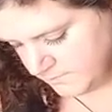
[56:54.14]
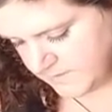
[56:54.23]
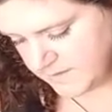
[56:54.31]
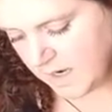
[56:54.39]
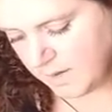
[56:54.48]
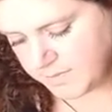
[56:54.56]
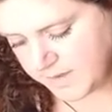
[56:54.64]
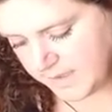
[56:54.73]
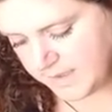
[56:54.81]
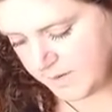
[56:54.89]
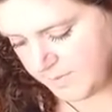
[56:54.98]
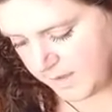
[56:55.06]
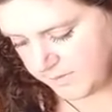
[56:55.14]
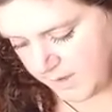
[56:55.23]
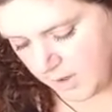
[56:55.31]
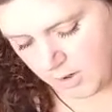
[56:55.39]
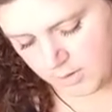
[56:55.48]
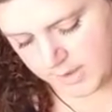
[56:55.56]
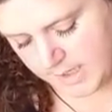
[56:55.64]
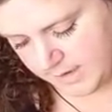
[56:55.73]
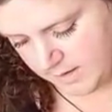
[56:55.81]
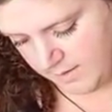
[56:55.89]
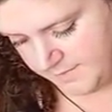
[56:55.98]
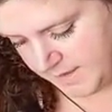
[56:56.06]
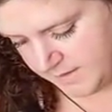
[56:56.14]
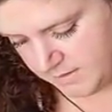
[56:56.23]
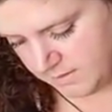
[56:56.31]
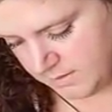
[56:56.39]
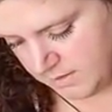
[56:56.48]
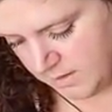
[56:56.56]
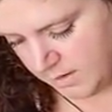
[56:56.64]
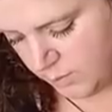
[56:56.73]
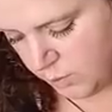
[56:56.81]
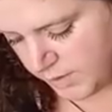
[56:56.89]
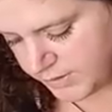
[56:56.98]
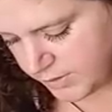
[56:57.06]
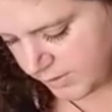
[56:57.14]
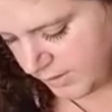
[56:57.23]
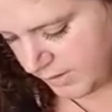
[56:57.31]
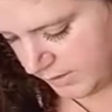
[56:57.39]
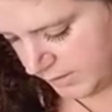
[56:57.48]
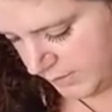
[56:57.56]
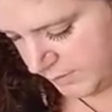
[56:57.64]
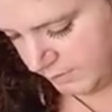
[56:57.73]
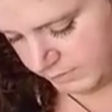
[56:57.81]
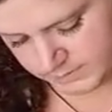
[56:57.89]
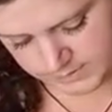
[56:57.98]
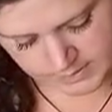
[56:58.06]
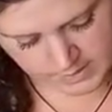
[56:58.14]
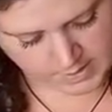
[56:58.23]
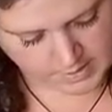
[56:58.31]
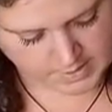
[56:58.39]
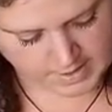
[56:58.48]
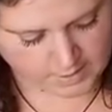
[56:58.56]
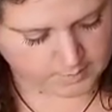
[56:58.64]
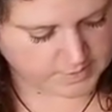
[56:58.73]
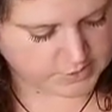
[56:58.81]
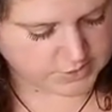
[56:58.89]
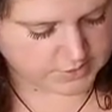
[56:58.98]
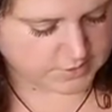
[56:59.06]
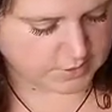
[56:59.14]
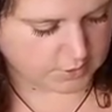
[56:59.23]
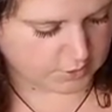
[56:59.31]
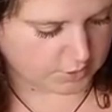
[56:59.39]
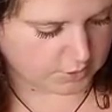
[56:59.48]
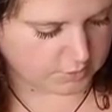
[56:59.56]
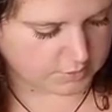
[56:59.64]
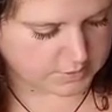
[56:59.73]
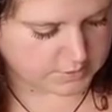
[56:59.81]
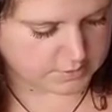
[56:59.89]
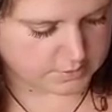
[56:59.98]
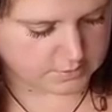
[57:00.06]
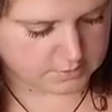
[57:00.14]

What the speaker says: Stop thinking about the heartache of it and what you're going to lose and how much it's going to hurt.